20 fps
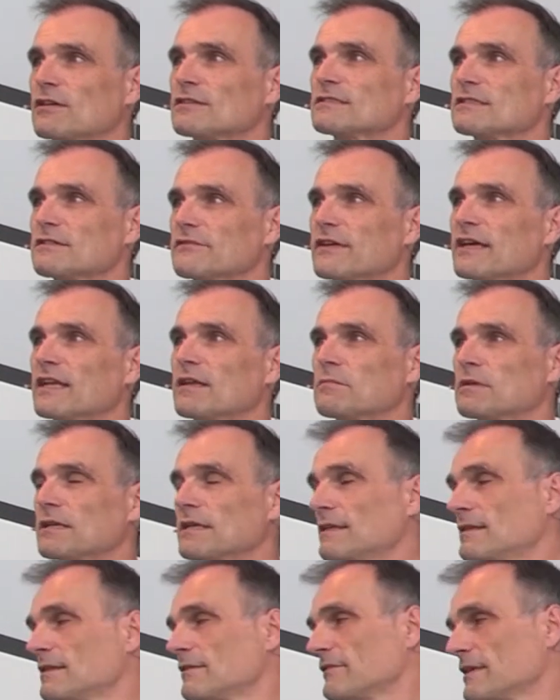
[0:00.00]
also
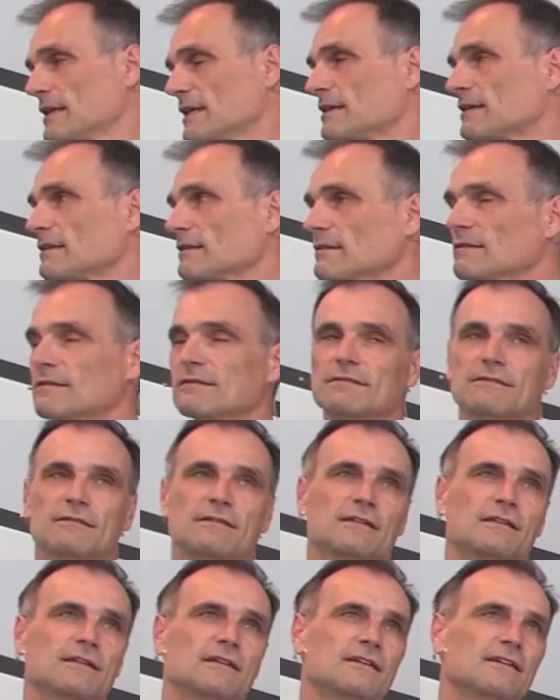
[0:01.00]
available in the vehicle
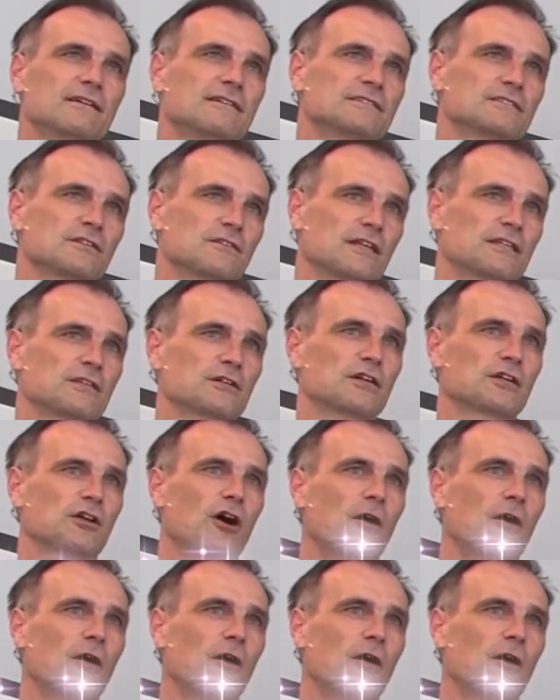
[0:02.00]
so that you can